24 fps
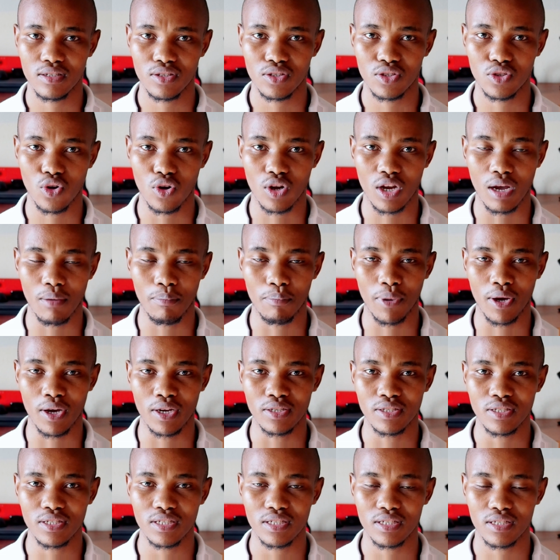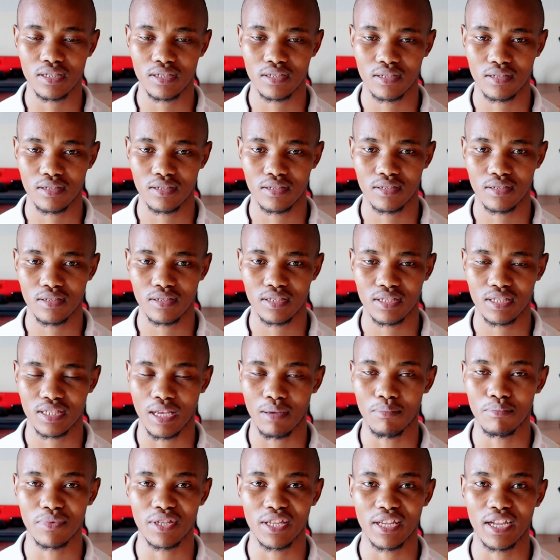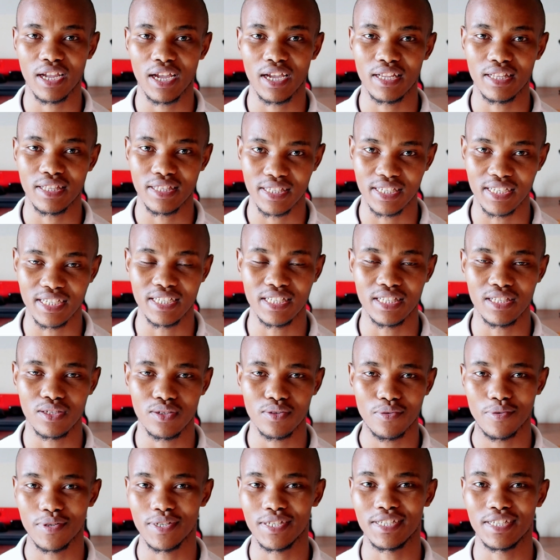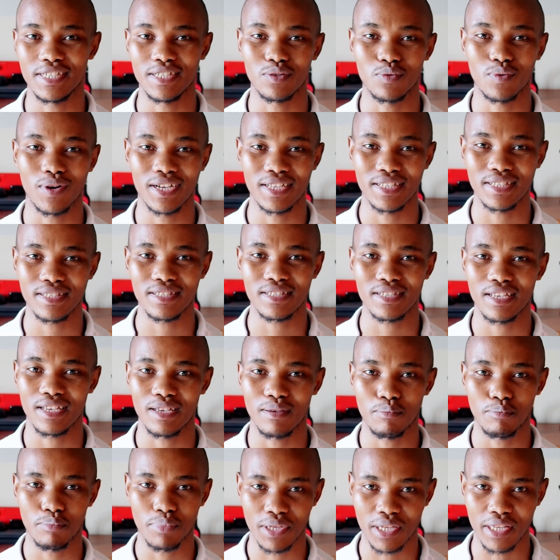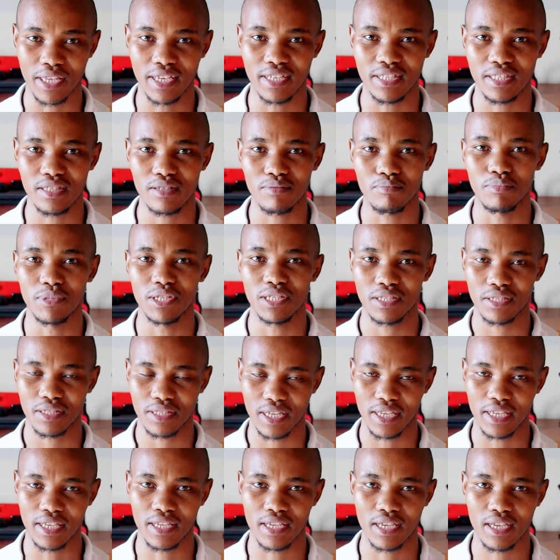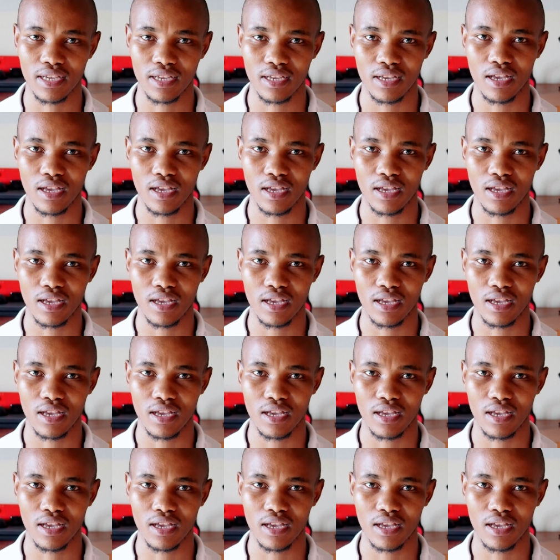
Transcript: talk about something I did which was a biggest mistake.